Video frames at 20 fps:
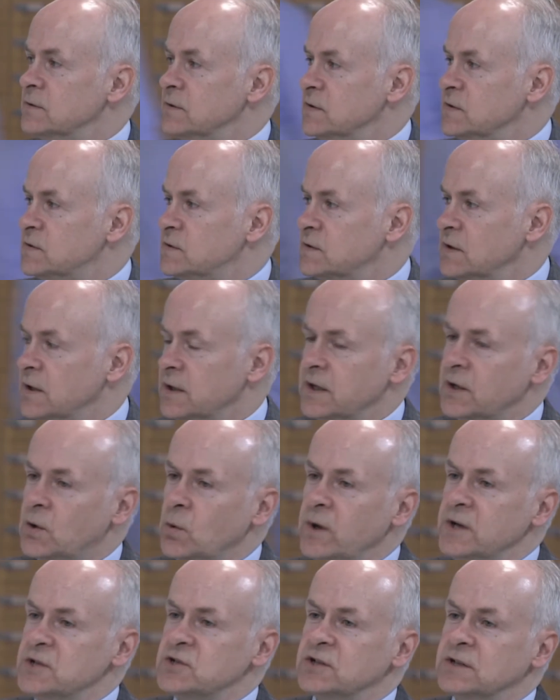this
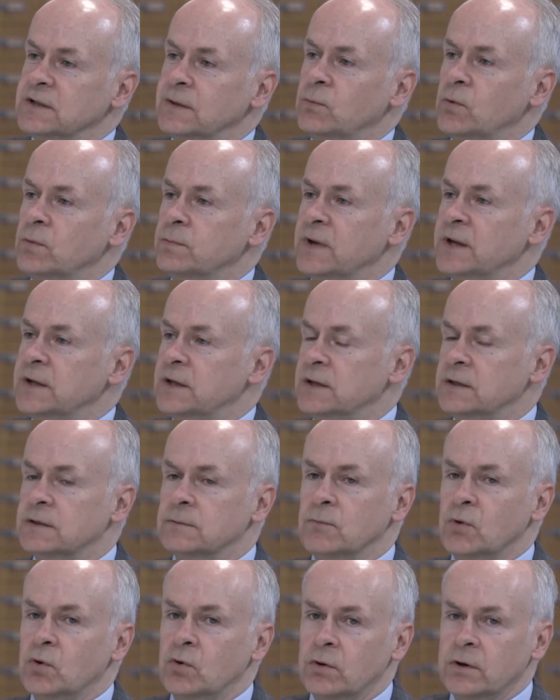equation that would make
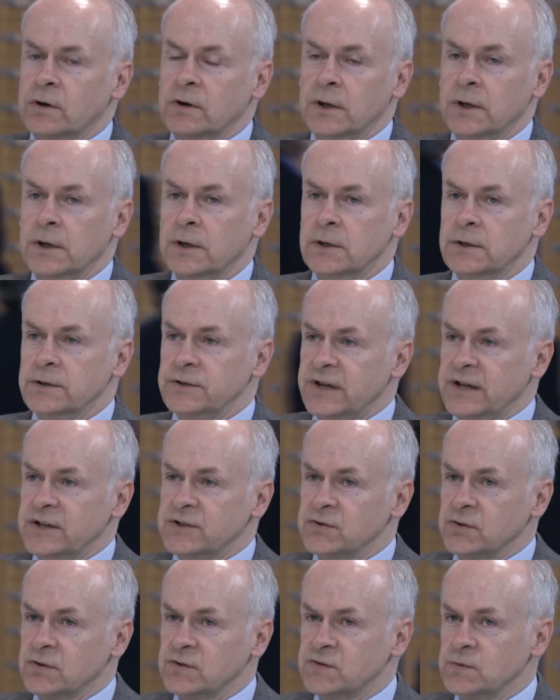it more
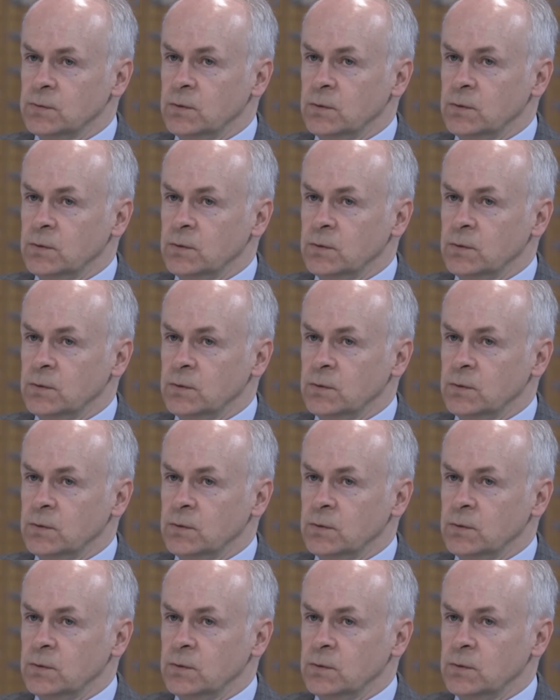dangerous.